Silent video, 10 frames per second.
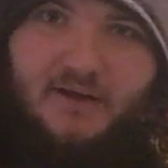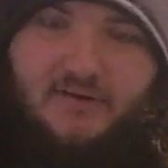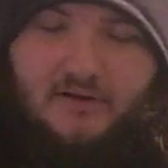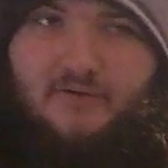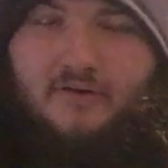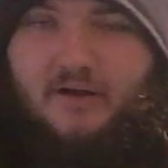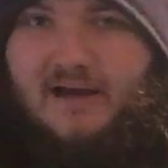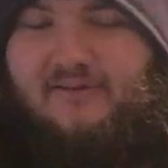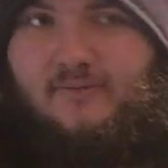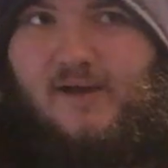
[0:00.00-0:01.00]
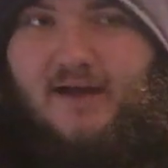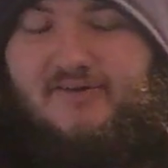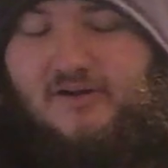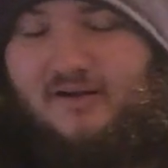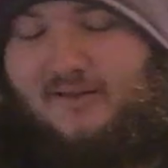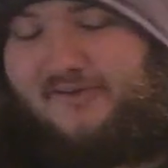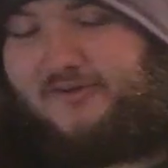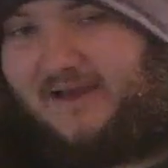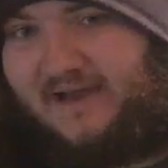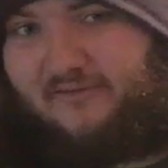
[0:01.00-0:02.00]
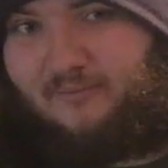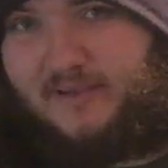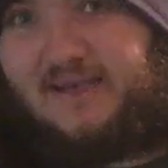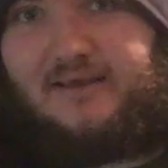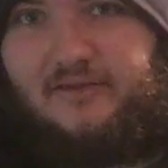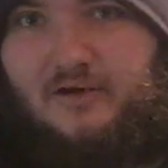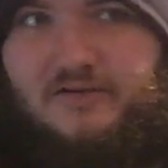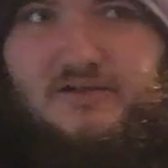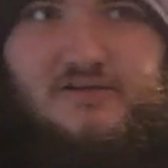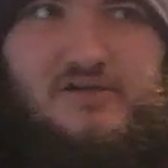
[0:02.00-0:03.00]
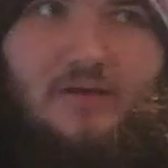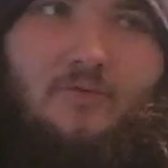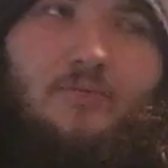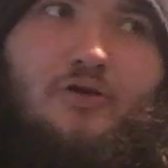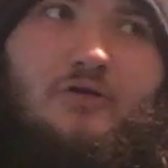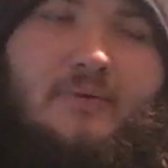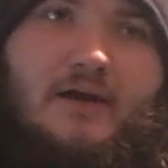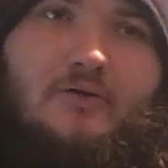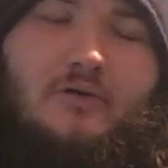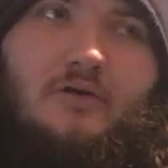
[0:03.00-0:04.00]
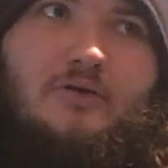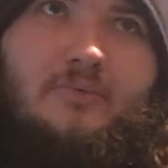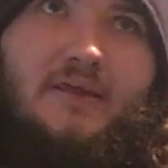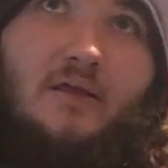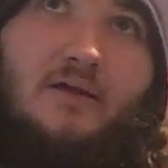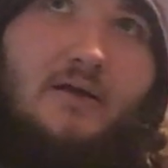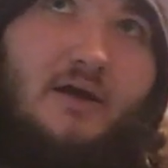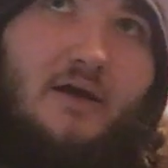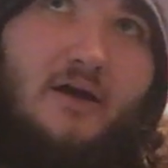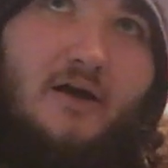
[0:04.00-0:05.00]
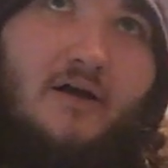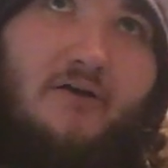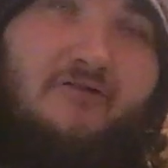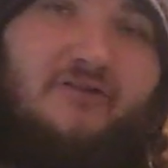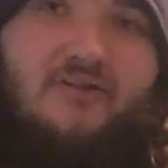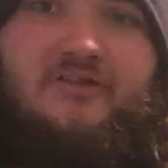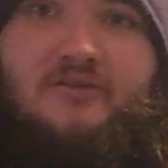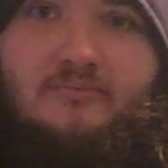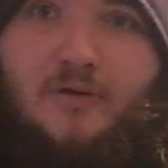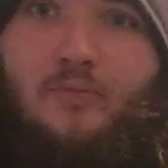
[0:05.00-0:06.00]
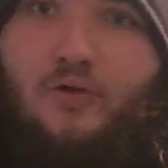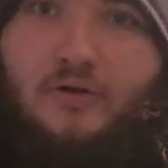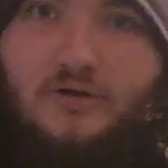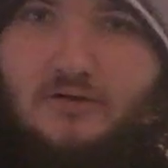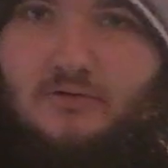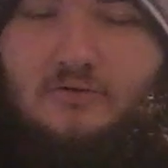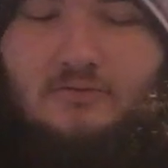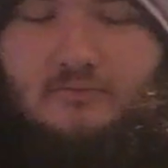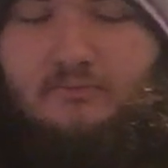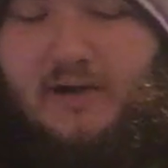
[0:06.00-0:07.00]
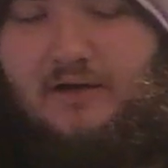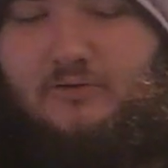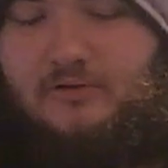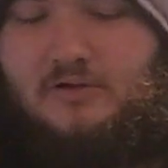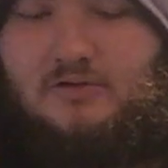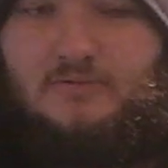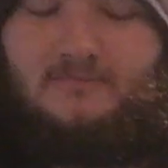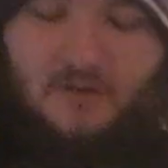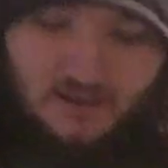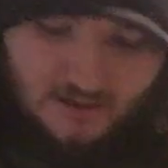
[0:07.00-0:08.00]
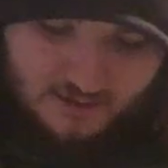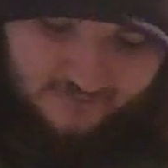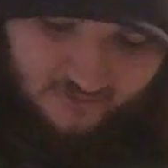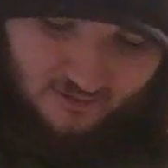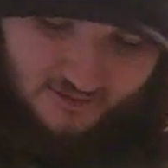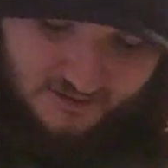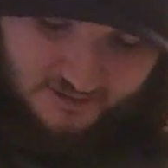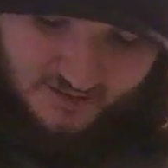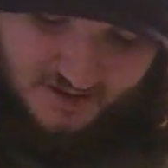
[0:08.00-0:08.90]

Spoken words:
He's not really going to have a match on unless you have him be in the Andre the Giant Memorial Battle Royal. It'd be the 5th Memorial Battle Royal for Andre the